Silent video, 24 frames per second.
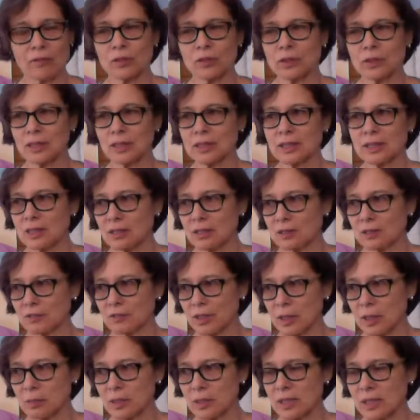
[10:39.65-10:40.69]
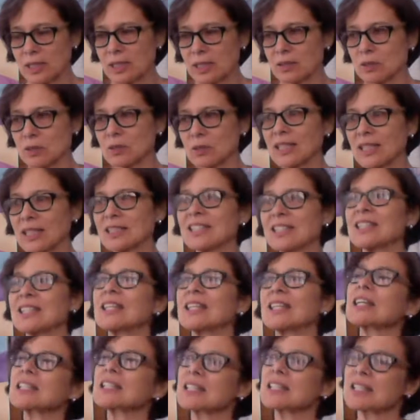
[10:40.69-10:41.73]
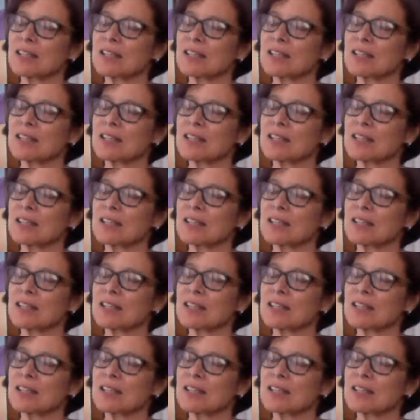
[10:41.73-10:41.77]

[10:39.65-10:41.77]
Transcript: for Latino families or Latinx